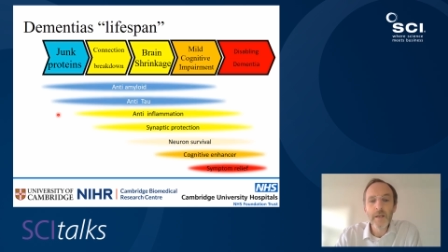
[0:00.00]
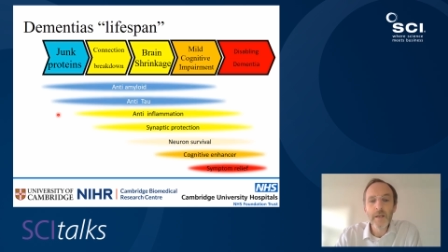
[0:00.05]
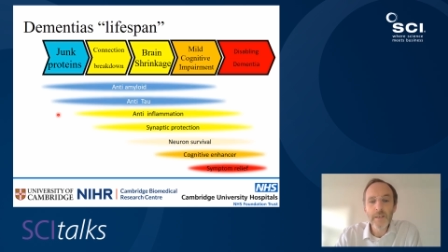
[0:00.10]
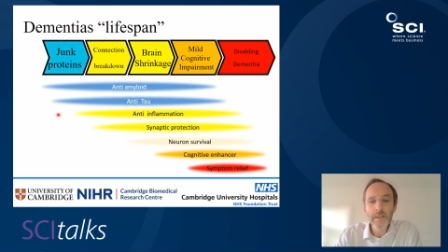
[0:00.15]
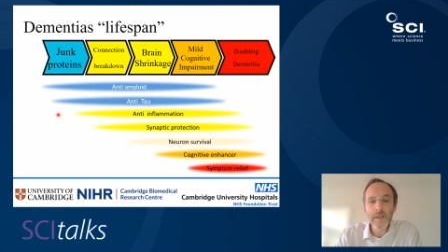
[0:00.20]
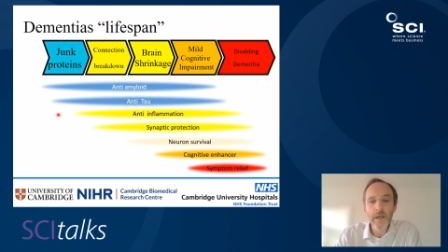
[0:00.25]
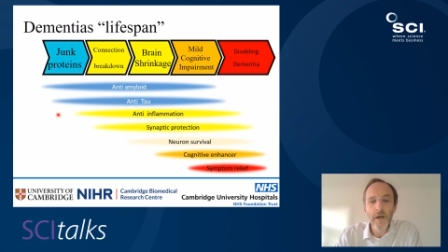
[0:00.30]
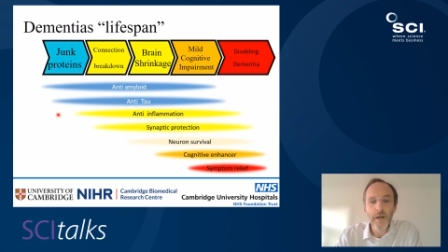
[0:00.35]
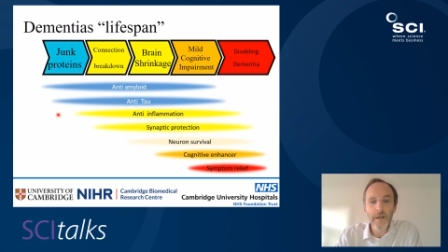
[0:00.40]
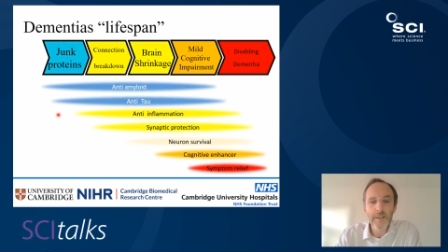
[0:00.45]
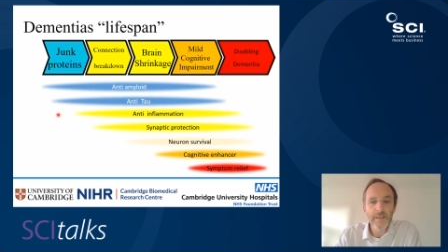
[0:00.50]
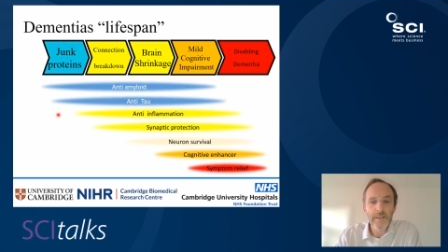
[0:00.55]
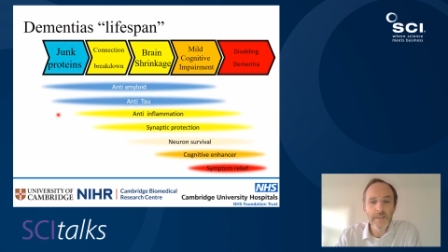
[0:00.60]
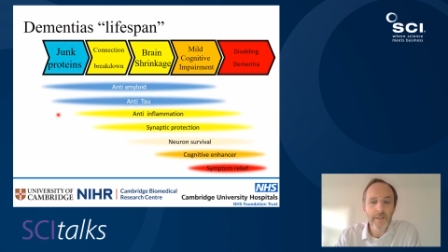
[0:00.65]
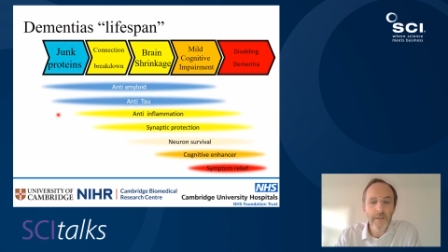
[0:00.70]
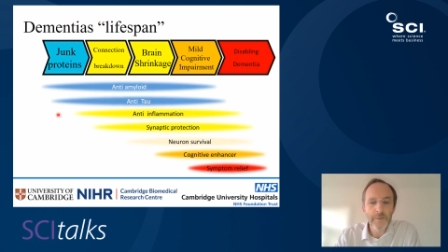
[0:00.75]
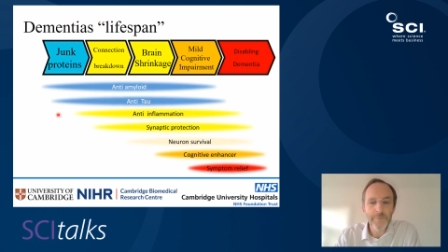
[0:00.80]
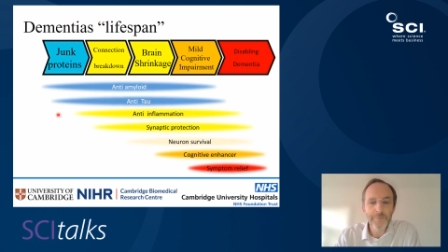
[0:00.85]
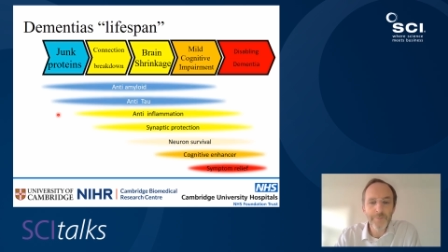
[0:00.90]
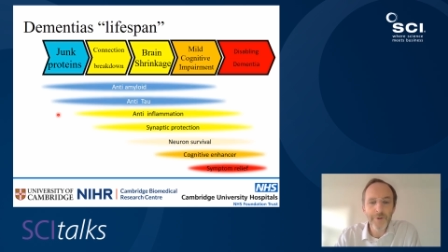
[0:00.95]
targeting
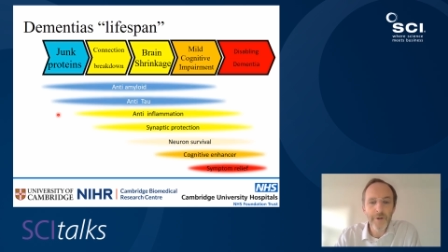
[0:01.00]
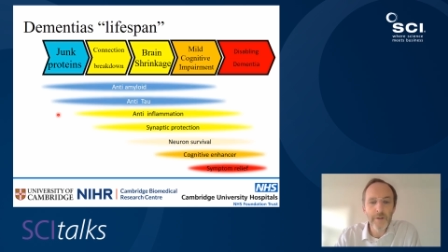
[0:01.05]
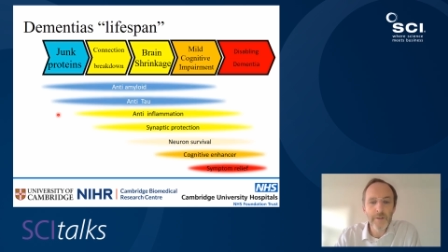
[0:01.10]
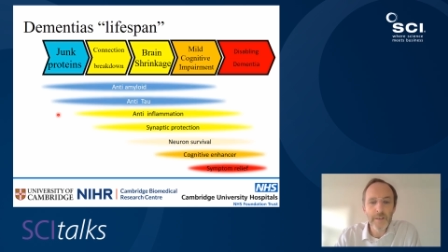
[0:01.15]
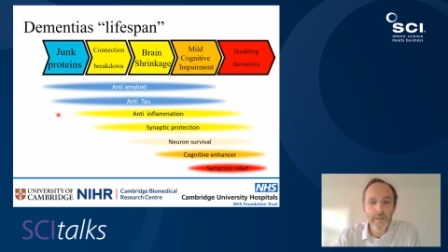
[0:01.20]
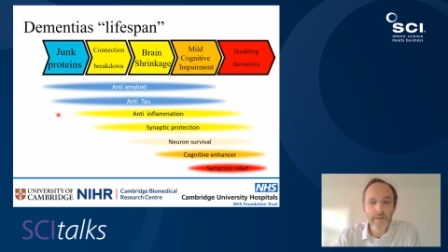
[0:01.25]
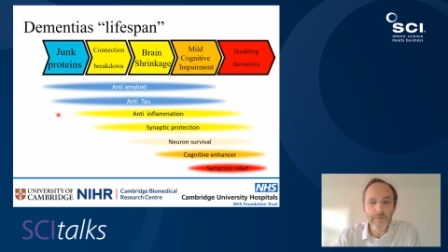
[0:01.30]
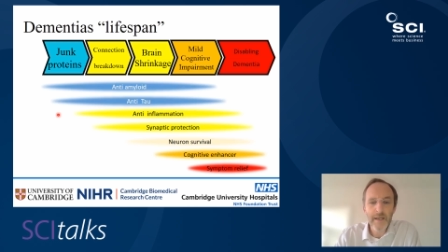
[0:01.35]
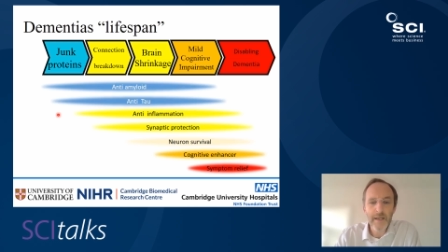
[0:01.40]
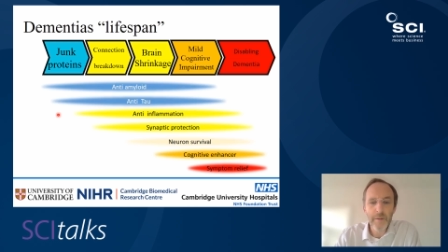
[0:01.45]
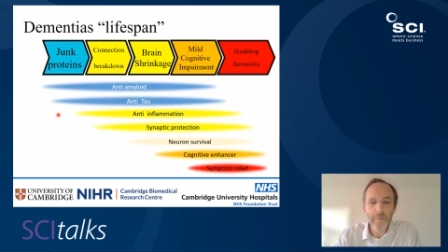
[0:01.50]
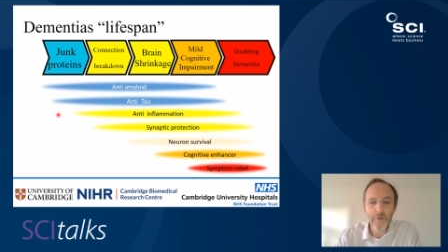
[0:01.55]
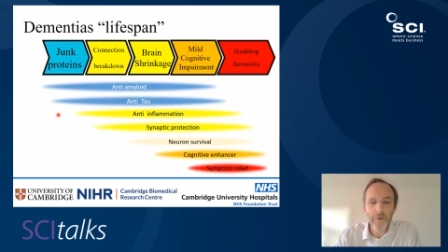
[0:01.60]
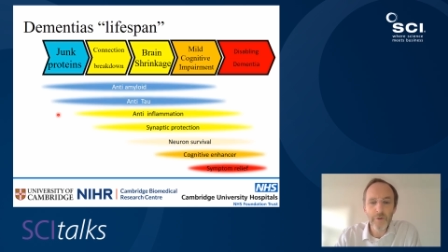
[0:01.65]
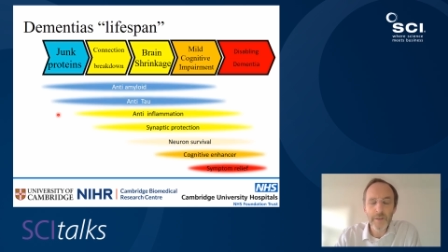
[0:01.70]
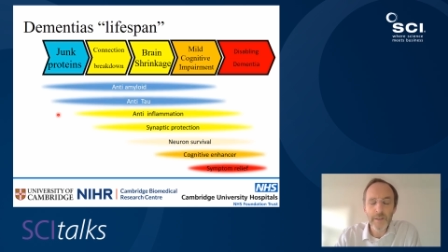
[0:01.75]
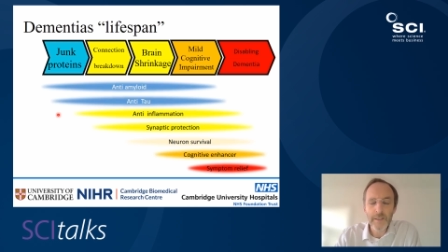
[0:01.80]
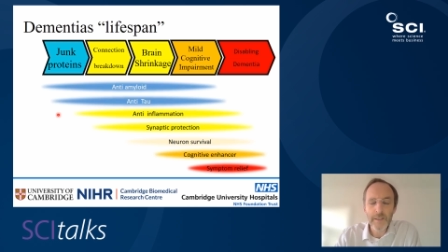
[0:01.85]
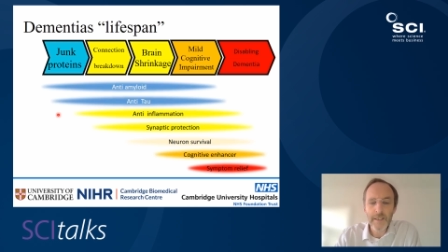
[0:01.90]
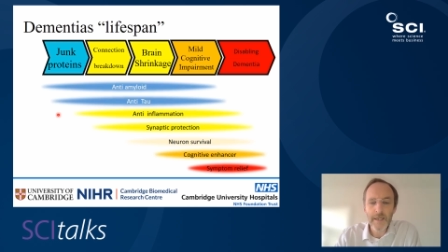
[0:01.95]
those proteins of
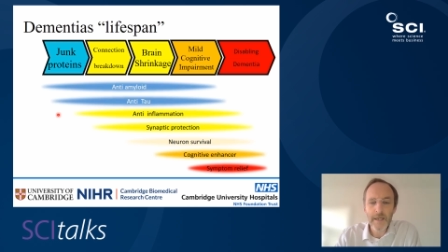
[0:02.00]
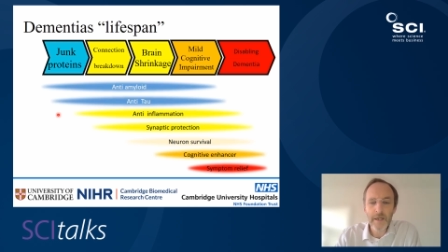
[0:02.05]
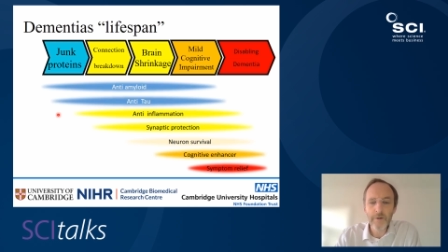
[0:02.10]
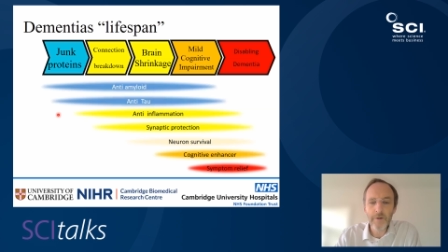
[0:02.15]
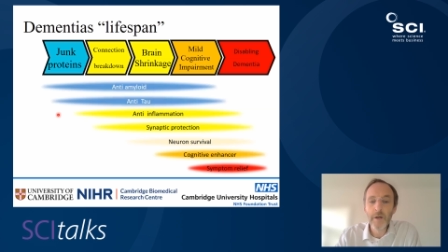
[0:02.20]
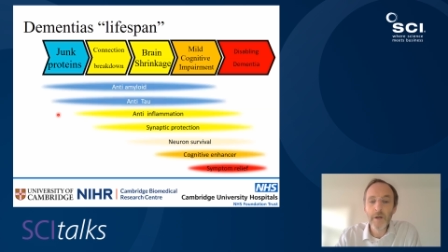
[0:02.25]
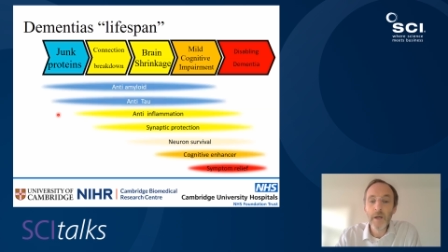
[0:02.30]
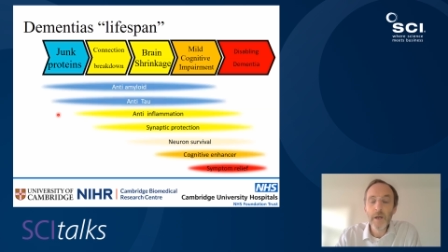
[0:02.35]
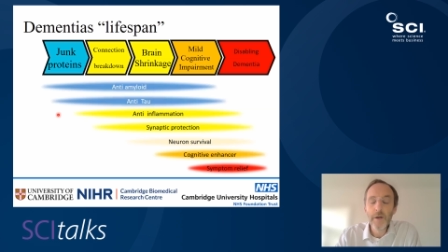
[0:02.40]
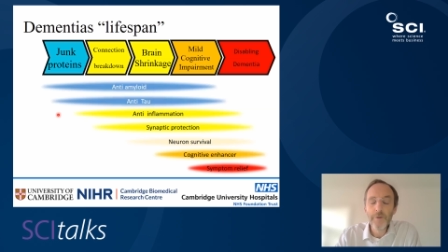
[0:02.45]
amyloid and tau,